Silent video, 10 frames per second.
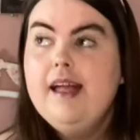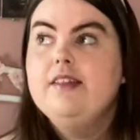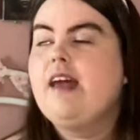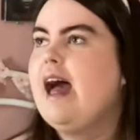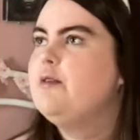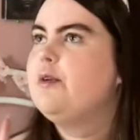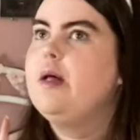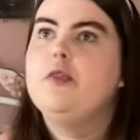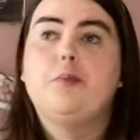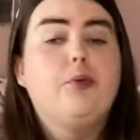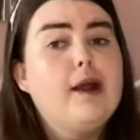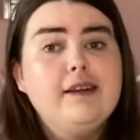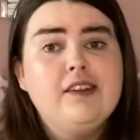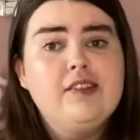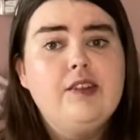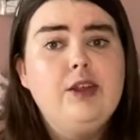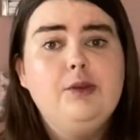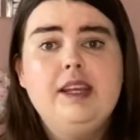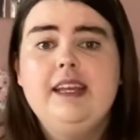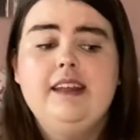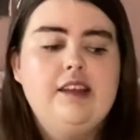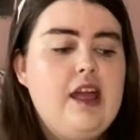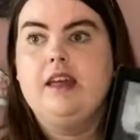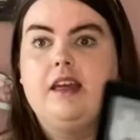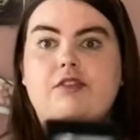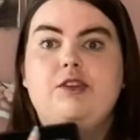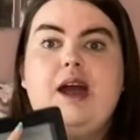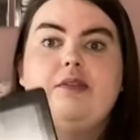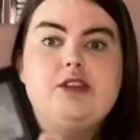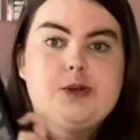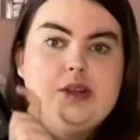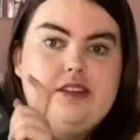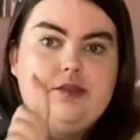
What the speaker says: to have the brightness that you need. It gives you now the choice of